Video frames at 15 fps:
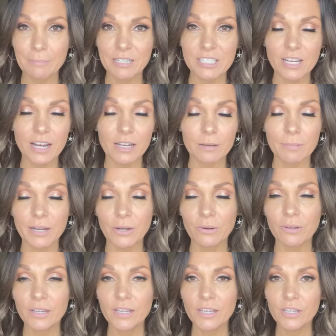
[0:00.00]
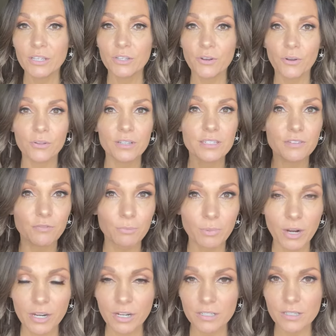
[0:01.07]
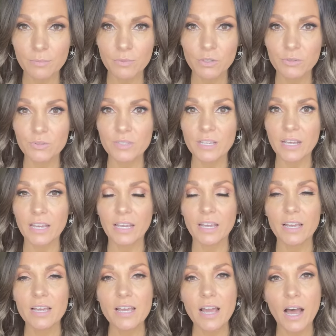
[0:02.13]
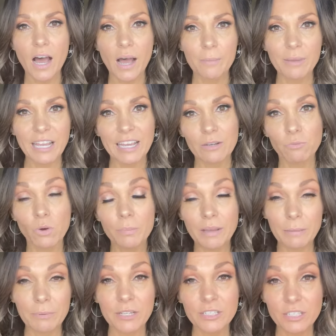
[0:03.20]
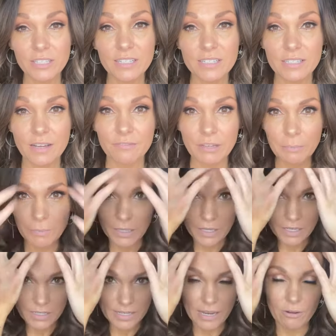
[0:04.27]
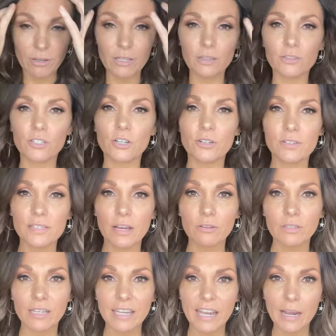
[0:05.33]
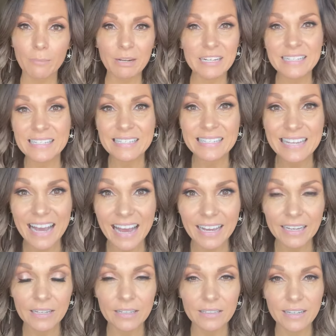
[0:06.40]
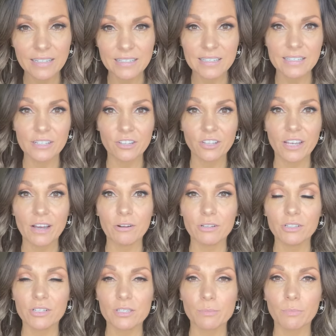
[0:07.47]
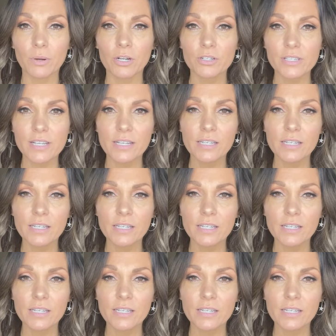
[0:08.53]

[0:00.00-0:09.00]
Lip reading: I talk about, the different products I'm using and what my opinion is of it, because how it turns out in the camera is not necessarily how it looks in person.